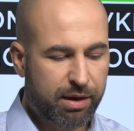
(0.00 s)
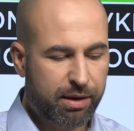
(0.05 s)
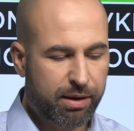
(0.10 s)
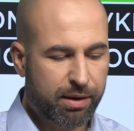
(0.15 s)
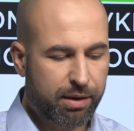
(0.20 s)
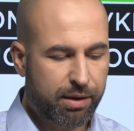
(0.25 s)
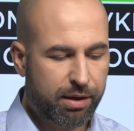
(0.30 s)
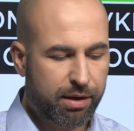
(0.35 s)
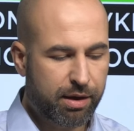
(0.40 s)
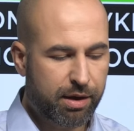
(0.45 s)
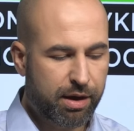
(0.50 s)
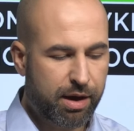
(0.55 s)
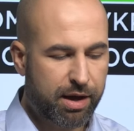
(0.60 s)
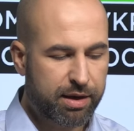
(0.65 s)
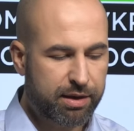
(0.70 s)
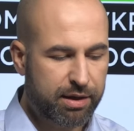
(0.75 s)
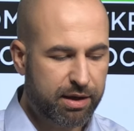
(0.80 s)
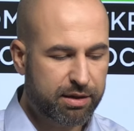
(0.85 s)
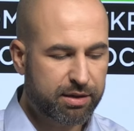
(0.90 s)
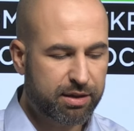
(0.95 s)
They need
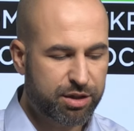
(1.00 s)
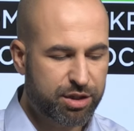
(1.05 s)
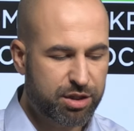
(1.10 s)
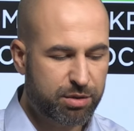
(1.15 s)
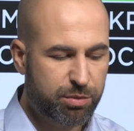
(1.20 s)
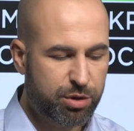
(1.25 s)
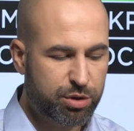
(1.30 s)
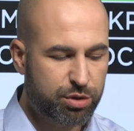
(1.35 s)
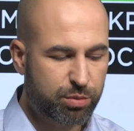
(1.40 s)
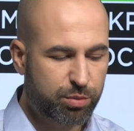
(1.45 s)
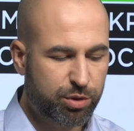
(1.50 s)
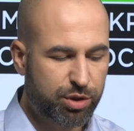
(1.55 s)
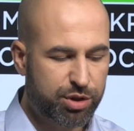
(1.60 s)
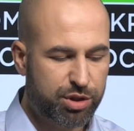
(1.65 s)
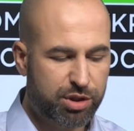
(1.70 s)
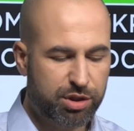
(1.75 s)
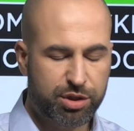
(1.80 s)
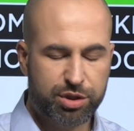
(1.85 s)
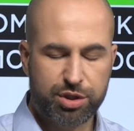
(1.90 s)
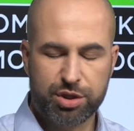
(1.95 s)
to think,
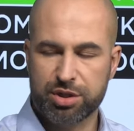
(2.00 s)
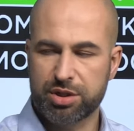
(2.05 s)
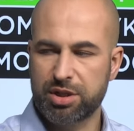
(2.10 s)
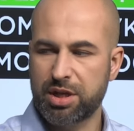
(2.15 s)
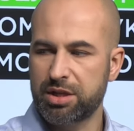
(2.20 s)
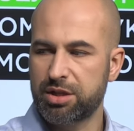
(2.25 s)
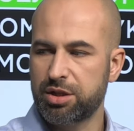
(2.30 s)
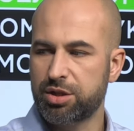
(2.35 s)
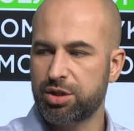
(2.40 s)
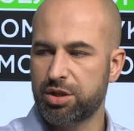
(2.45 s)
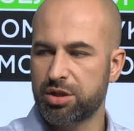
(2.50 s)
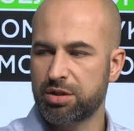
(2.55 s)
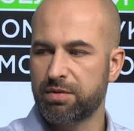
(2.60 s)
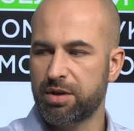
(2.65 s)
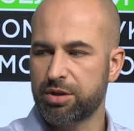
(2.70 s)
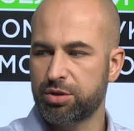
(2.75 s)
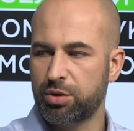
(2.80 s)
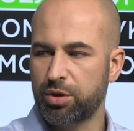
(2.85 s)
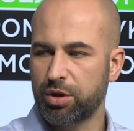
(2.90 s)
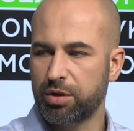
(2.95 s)

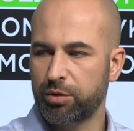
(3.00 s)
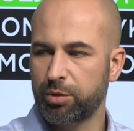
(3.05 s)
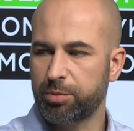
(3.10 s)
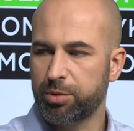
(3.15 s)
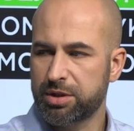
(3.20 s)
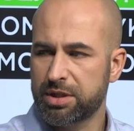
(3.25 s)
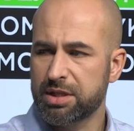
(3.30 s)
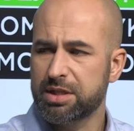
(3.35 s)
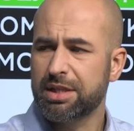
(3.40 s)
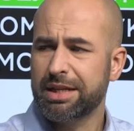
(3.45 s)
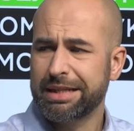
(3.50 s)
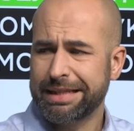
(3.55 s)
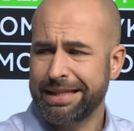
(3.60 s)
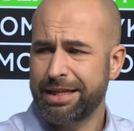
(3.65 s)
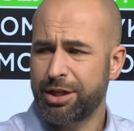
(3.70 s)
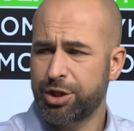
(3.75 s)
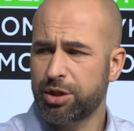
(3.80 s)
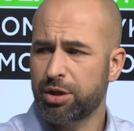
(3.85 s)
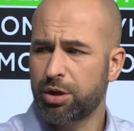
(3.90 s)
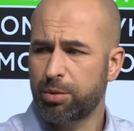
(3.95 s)
how will our
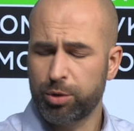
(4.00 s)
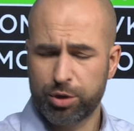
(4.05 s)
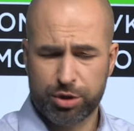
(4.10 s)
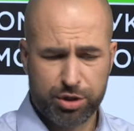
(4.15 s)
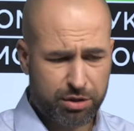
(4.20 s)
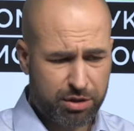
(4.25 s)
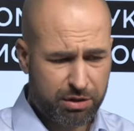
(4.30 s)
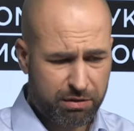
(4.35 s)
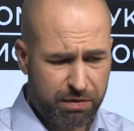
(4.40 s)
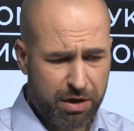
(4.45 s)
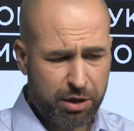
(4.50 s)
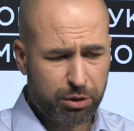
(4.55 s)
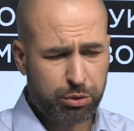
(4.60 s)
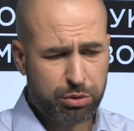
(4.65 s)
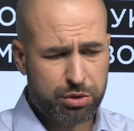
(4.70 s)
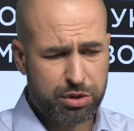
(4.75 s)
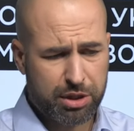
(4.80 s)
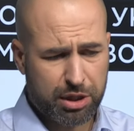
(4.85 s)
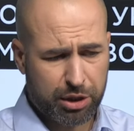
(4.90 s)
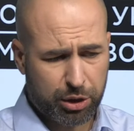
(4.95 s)
city
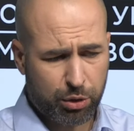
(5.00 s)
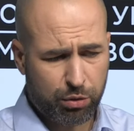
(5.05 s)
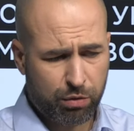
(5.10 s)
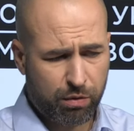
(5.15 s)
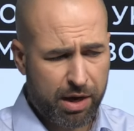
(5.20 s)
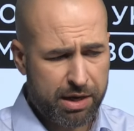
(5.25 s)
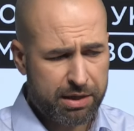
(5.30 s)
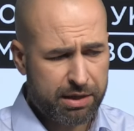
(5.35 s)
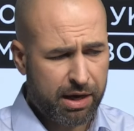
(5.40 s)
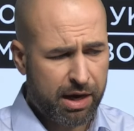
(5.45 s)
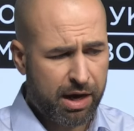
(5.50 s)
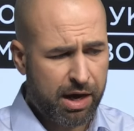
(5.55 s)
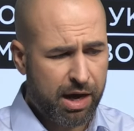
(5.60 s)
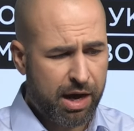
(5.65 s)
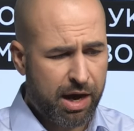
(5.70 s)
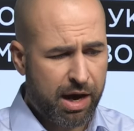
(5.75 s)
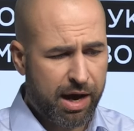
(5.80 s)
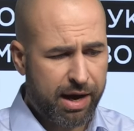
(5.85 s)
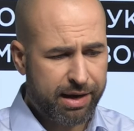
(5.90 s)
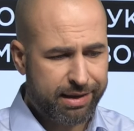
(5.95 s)
live in 10,
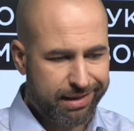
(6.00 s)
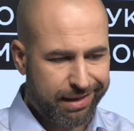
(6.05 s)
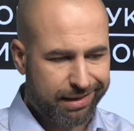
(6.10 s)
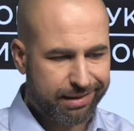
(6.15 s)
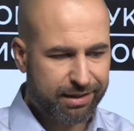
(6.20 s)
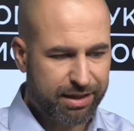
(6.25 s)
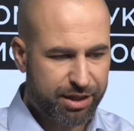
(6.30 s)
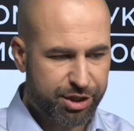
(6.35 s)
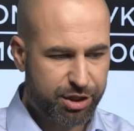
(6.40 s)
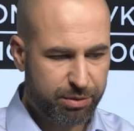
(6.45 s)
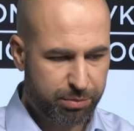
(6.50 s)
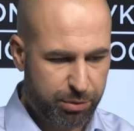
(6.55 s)
20 years?